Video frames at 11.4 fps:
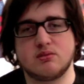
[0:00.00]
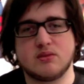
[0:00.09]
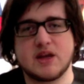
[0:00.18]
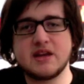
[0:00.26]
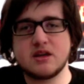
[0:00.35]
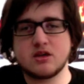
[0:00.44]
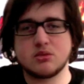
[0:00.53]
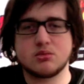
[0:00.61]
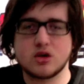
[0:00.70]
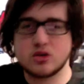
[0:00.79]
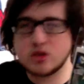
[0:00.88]
kingdom,
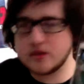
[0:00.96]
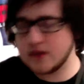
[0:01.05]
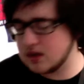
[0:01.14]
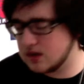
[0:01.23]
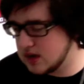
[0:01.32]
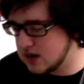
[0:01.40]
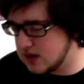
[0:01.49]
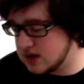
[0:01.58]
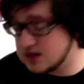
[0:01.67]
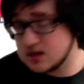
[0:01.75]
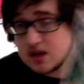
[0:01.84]
kind of thing.
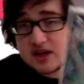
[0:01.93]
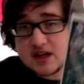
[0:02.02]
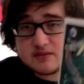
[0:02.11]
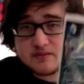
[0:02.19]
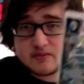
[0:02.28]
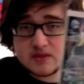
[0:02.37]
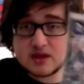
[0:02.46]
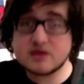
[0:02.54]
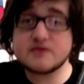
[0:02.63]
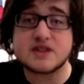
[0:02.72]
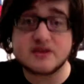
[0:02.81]
So yeah,
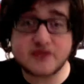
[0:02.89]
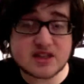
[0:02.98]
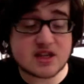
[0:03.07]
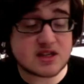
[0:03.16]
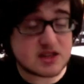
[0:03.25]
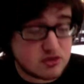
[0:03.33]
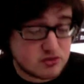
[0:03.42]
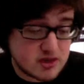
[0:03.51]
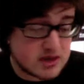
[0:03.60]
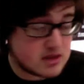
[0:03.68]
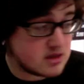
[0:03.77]
fantastic
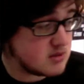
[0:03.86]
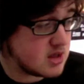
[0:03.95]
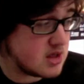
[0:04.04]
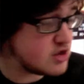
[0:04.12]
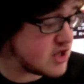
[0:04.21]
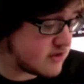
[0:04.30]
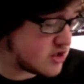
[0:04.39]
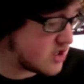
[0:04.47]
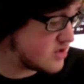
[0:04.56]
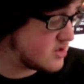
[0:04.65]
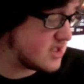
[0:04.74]
read, and Jeff
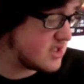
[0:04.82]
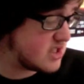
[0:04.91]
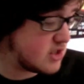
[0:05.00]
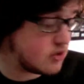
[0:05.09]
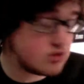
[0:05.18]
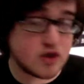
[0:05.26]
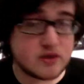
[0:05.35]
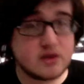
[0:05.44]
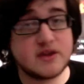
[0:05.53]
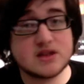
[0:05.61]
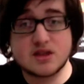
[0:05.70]
Johns is still doing
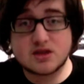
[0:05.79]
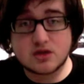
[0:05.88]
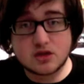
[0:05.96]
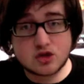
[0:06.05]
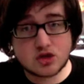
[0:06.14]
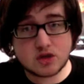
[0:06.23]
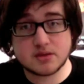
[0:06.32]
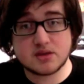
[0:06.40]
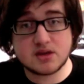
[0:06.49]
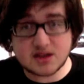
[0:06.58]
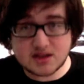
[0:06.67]
a fantastic job on
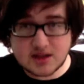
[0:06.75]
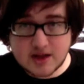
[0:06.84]
this.